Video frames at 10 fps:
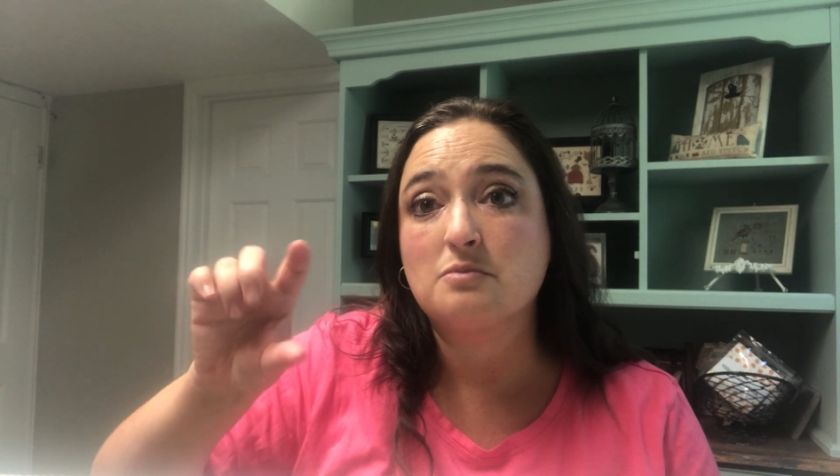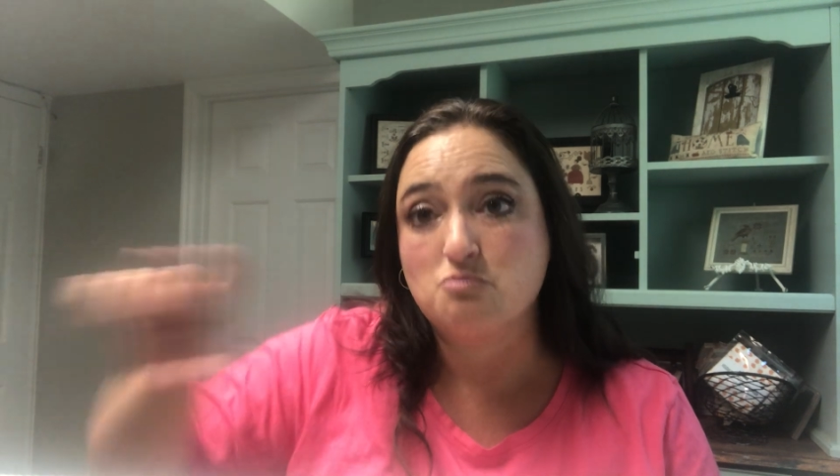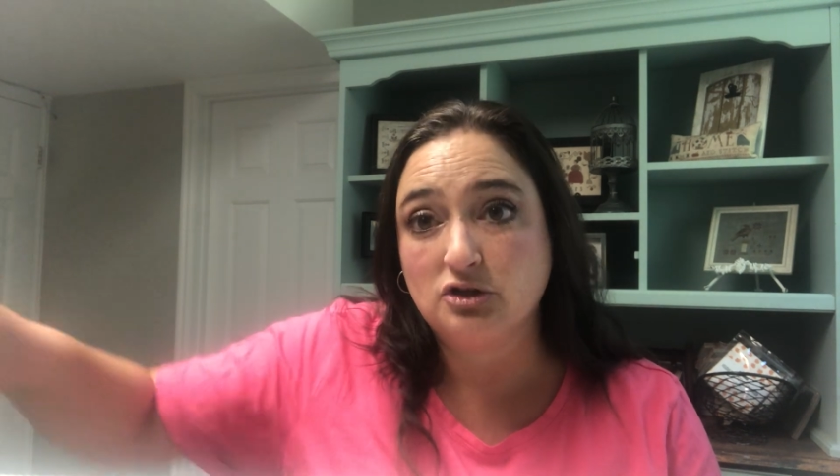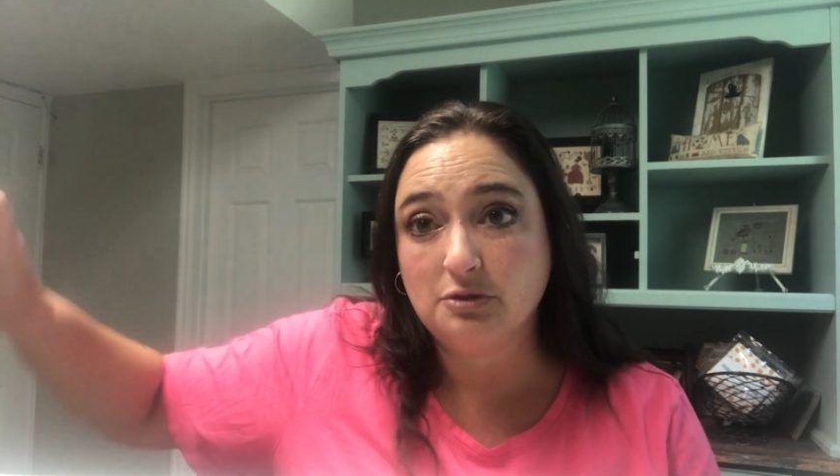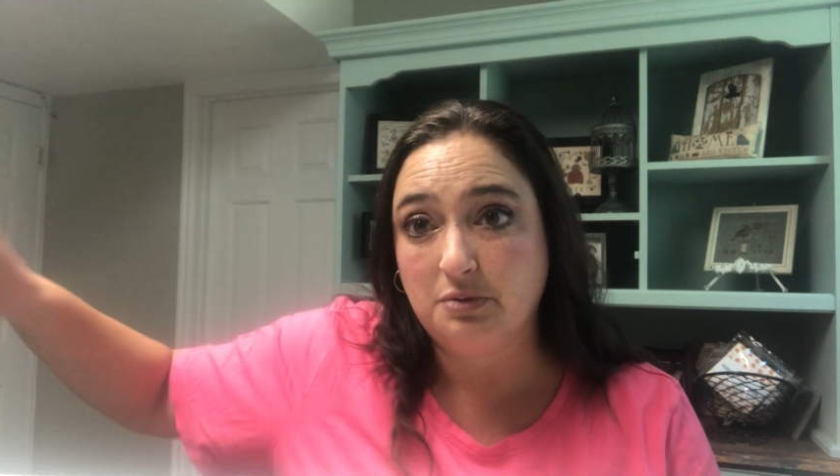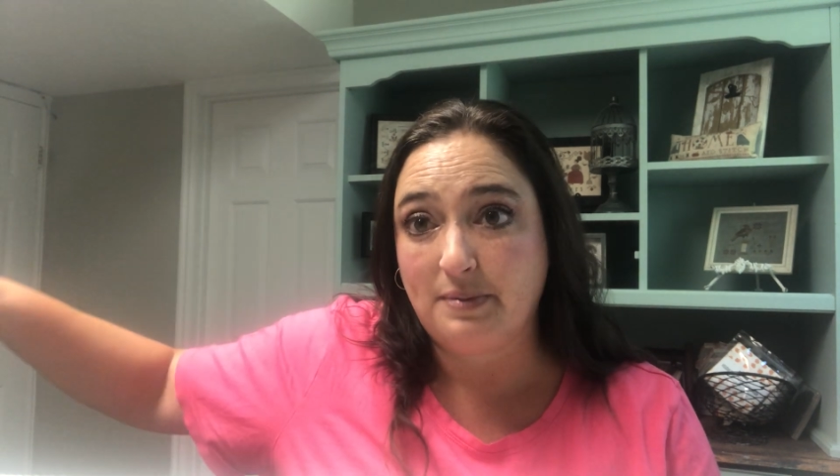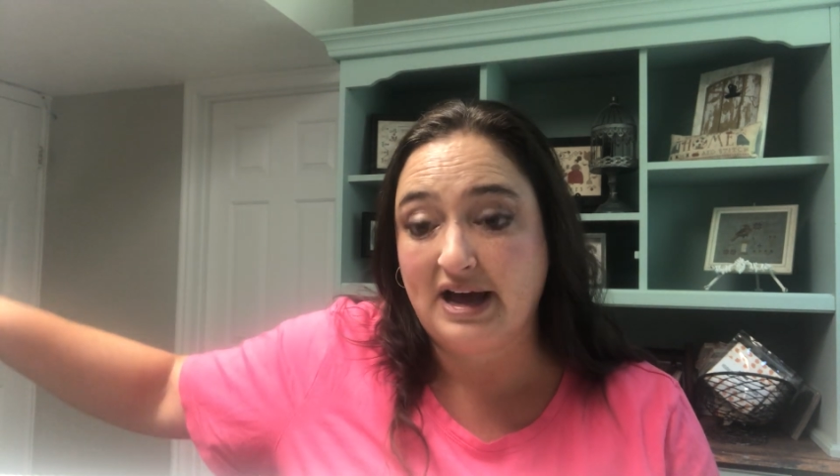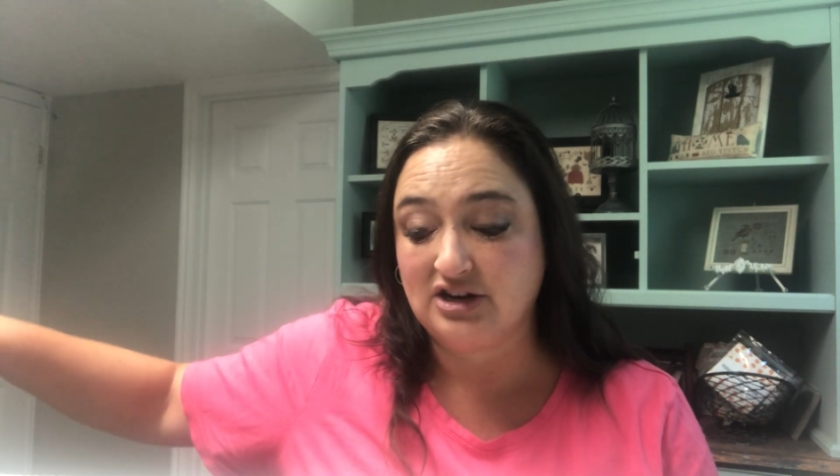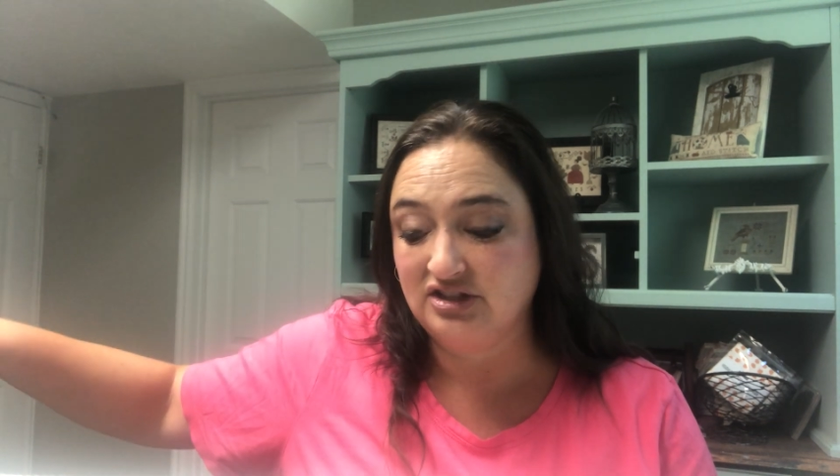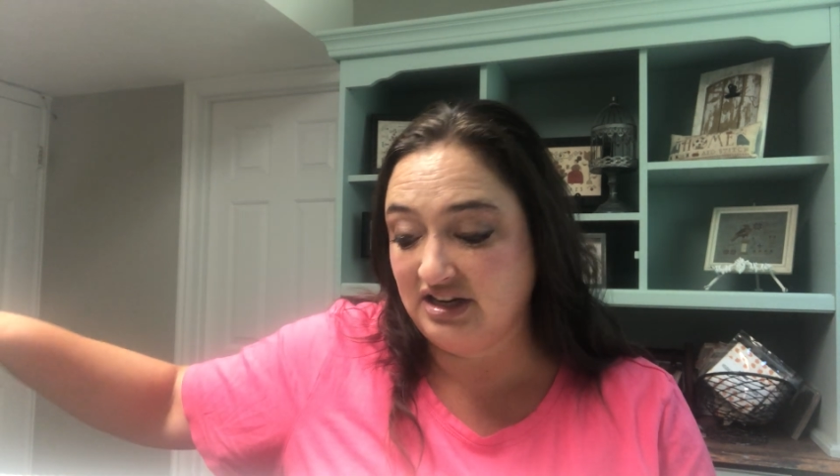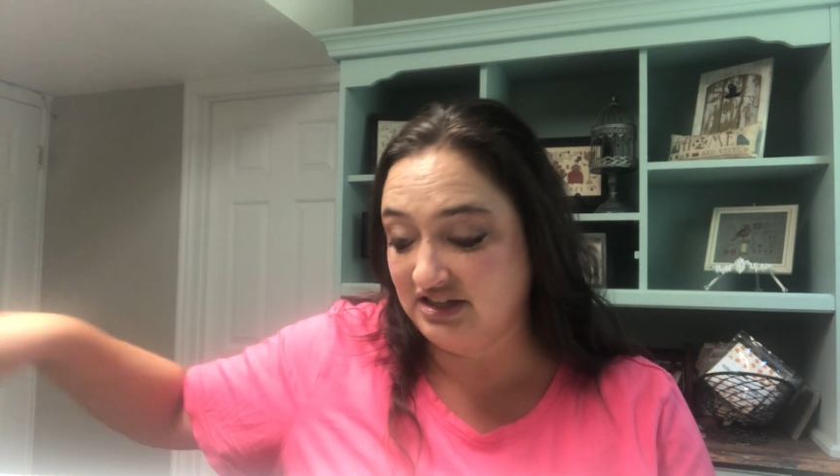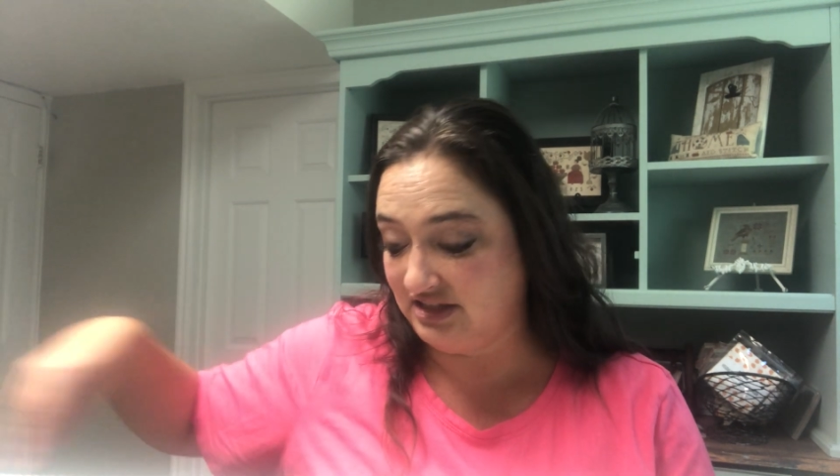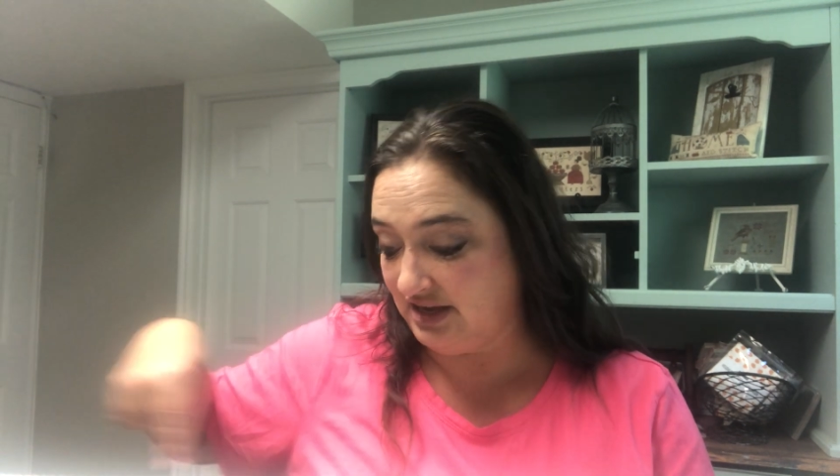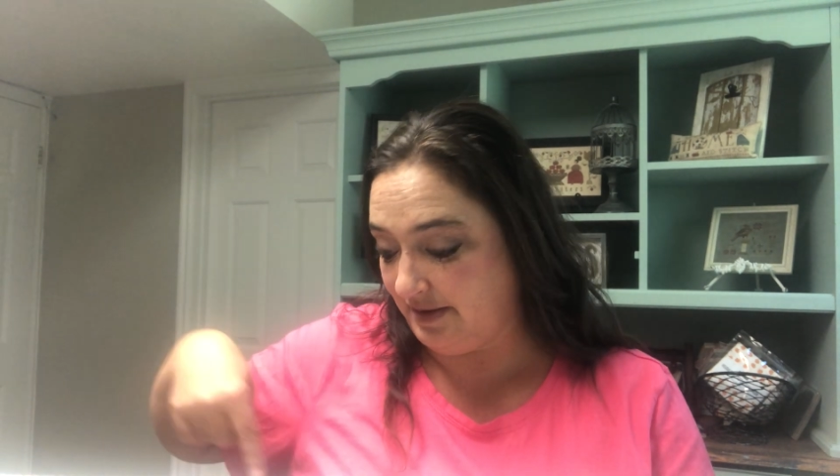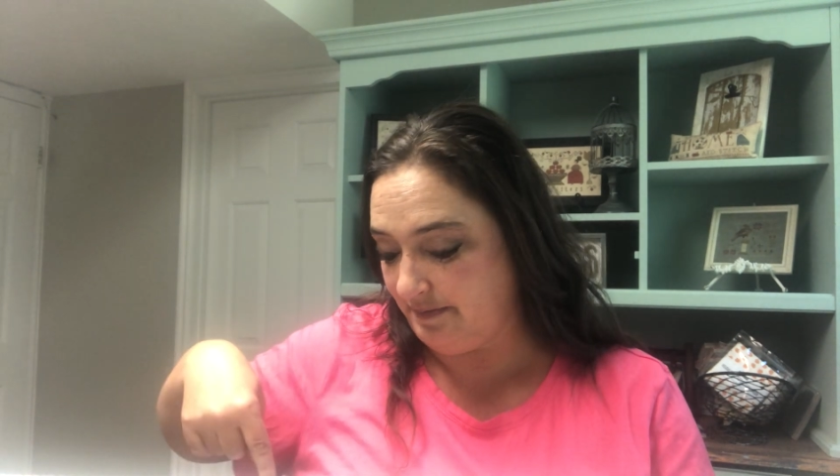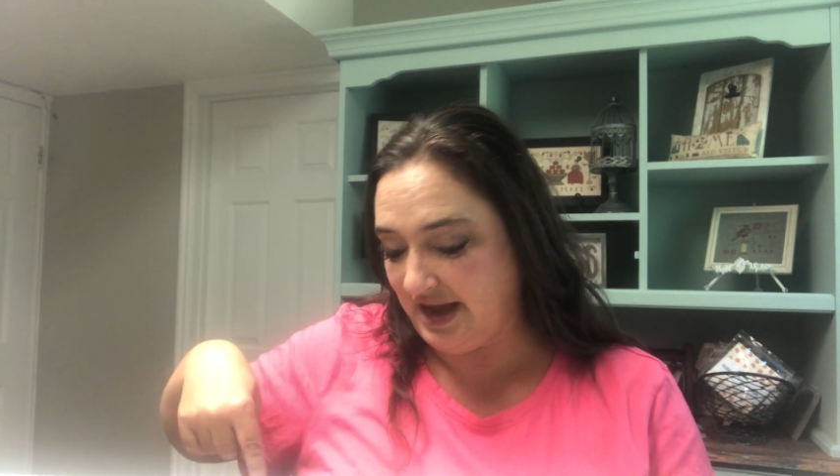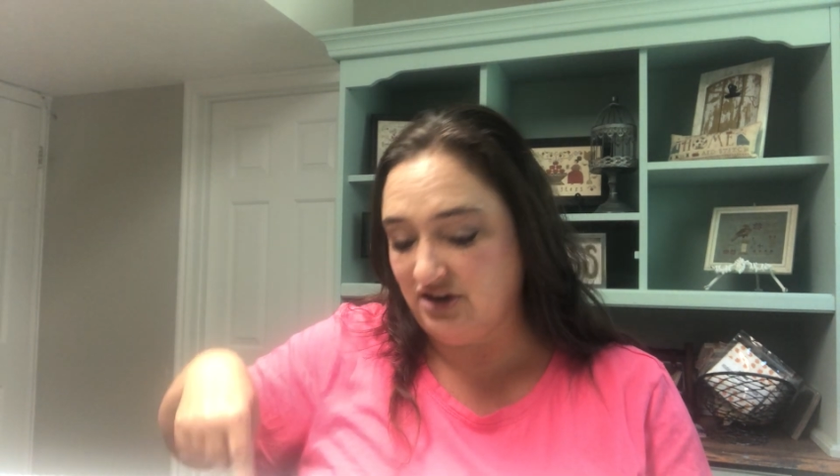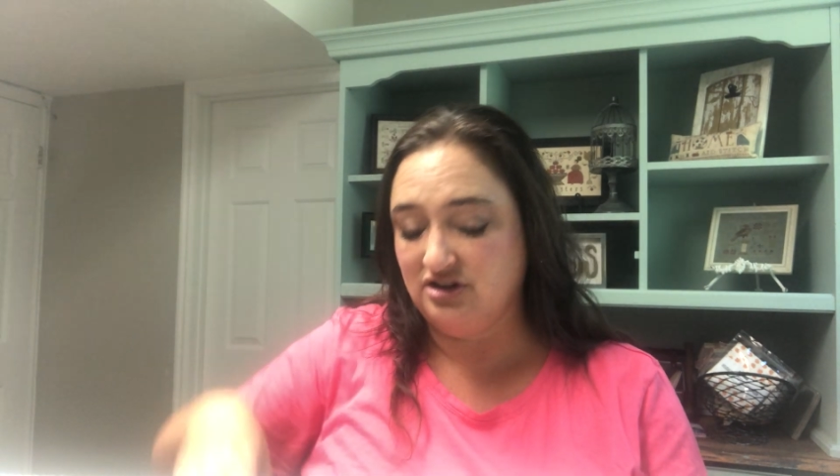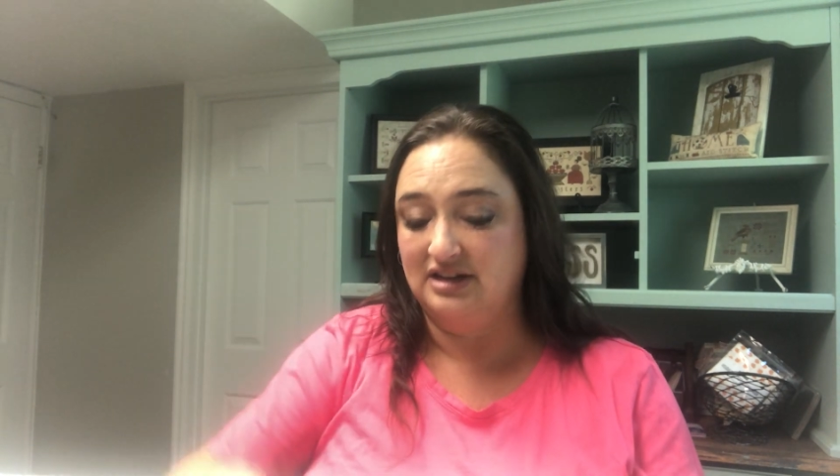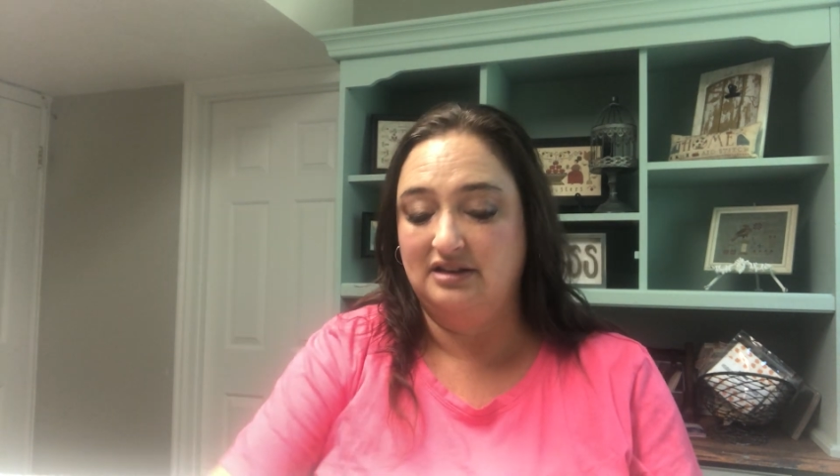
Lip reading: multiple patterns, because the pattern